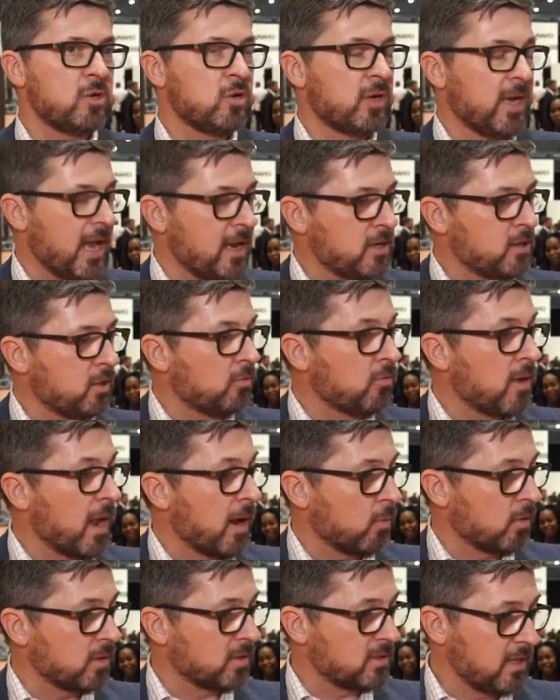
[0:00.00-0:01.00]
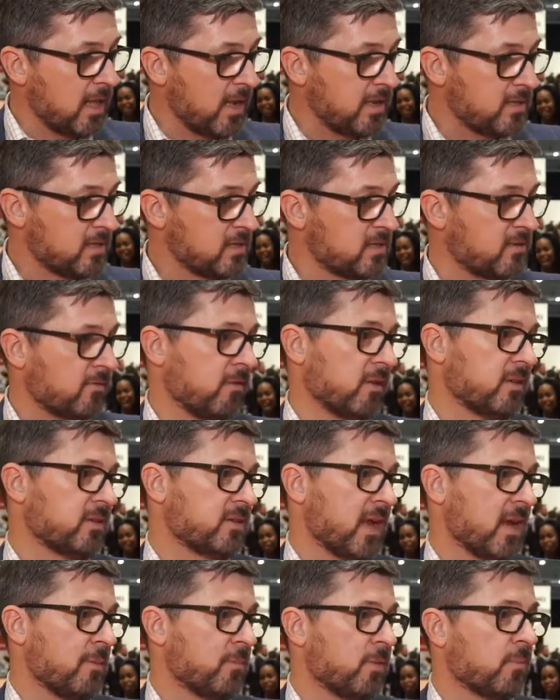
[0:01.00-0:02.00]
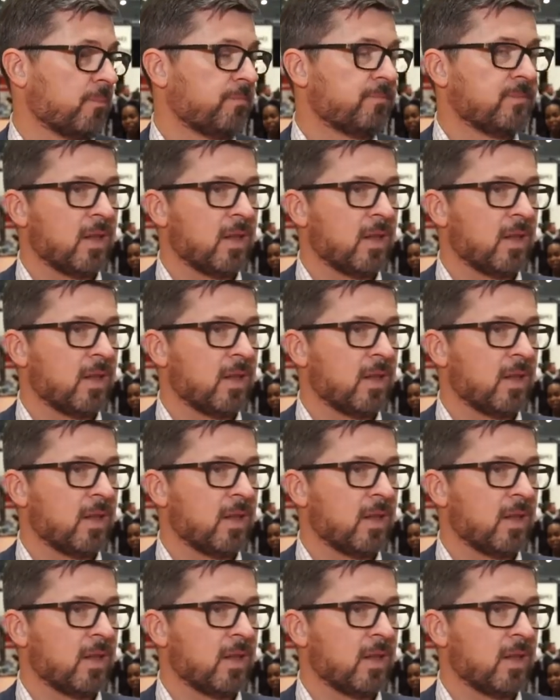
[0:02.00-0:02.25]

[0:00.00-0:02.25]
you can do network slices, for example,